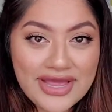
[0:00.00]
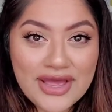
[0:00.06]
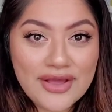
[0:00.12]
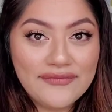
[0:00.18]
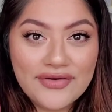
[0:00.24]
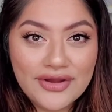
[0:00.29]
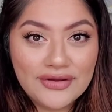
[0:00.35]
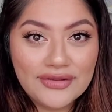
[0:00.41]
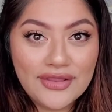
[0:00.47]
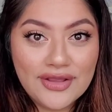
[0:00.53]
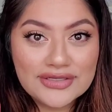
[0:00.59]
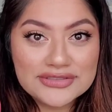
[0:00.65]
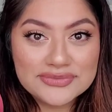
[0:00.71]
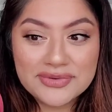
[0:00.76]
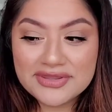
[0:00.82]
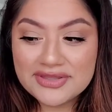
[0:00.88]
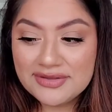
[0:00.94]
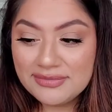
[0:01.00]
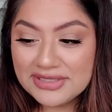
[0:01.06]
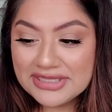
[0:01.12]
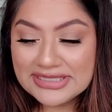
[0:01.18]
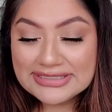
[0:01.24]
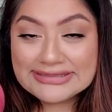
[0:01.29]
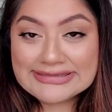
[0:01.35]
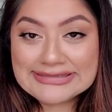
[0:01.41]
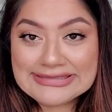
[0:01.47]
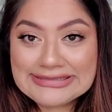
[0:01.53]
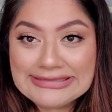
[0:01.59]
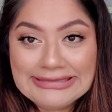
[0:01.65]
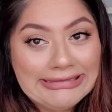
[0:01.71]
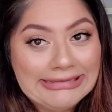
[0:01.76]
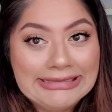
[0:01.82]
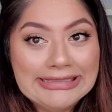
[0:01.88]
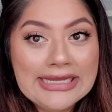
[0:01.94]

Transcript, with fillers: have hair loss with it because